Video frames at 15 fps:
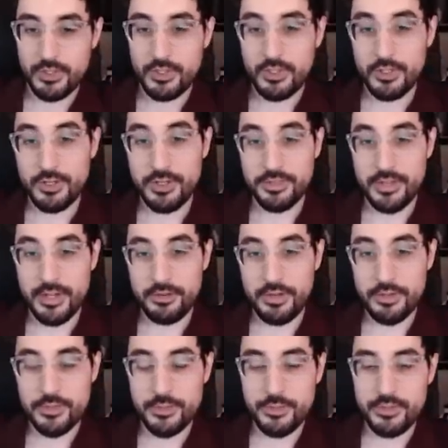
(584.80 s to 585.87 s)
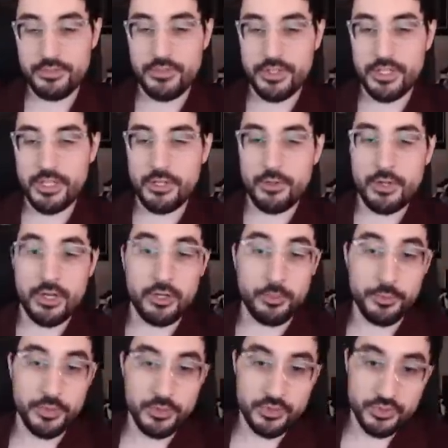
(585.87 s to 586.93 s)
All right, that wraps up this video. I hope
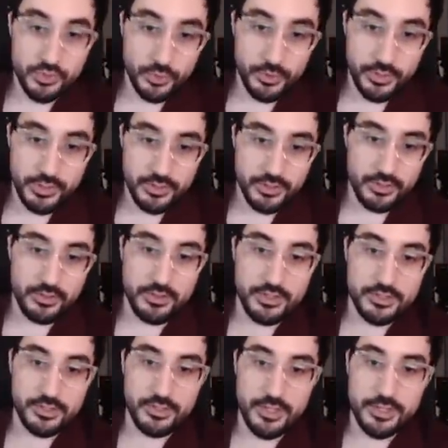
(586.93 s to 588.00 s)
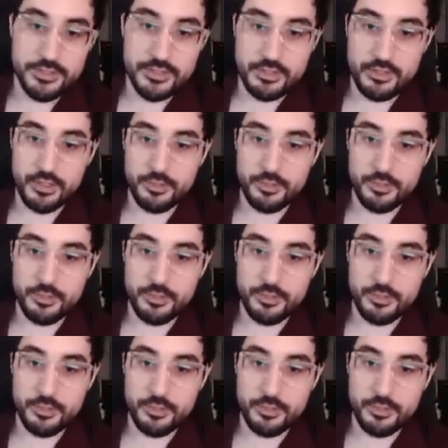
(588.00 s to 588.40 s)
you enjoyed this lesson on